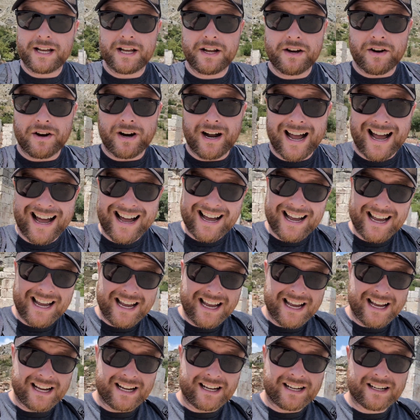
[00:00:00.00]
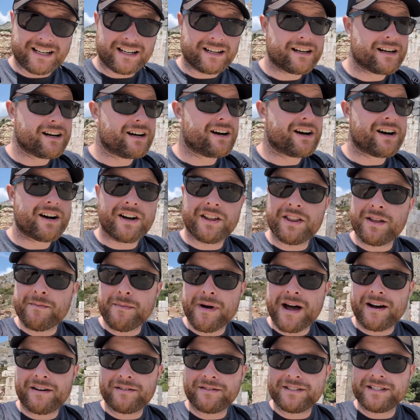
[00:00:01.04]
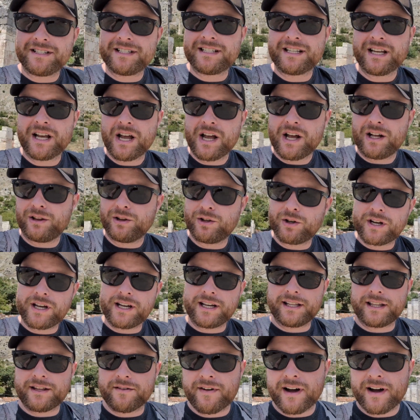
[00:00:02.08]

here high on the mountains, looking at the